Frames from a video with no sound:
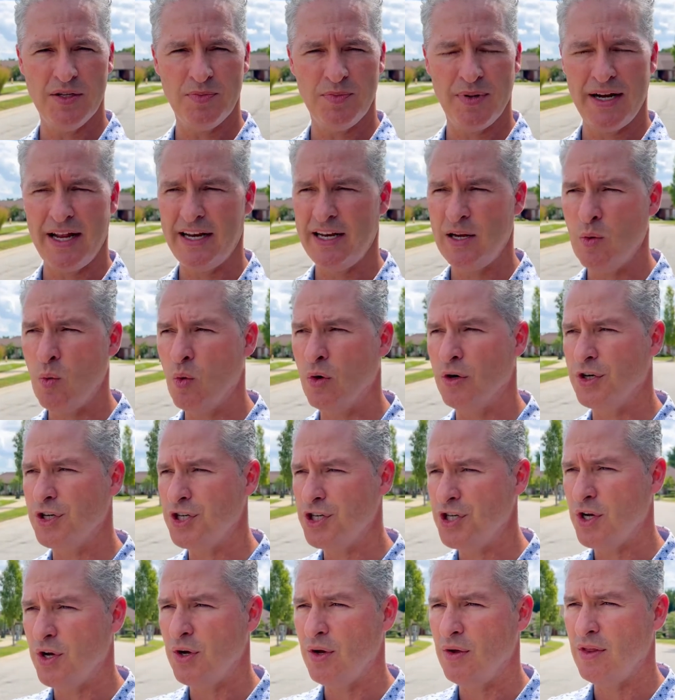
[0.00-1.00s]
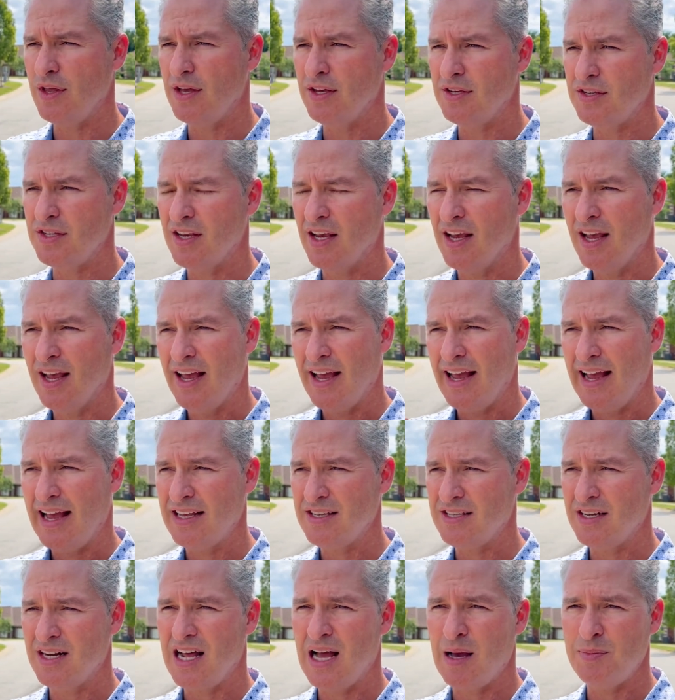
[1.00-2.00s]
But I did want to show you this as
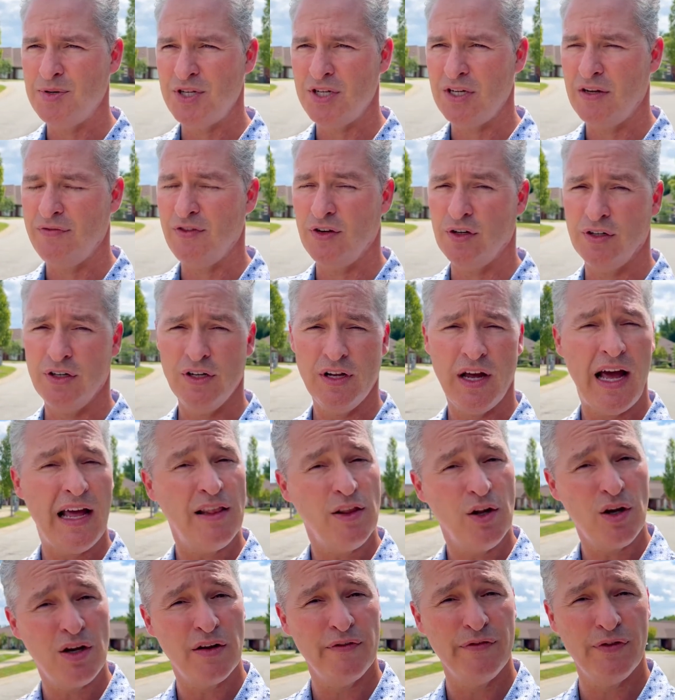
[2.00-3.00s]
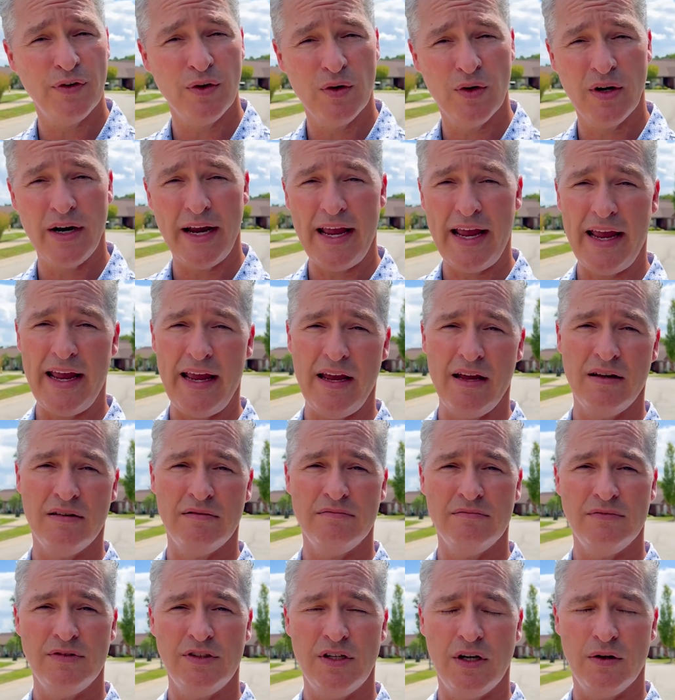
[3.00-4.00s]
an option if you're not looking for a,
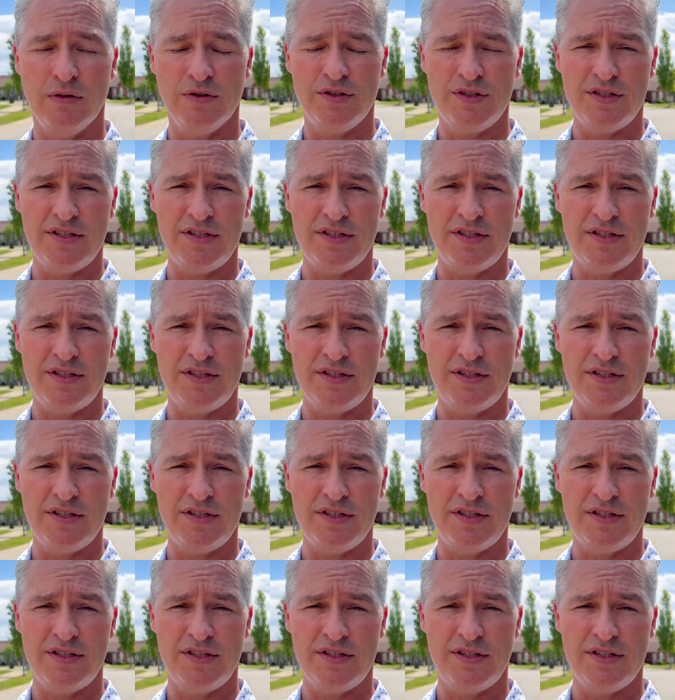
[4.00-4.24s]
you know,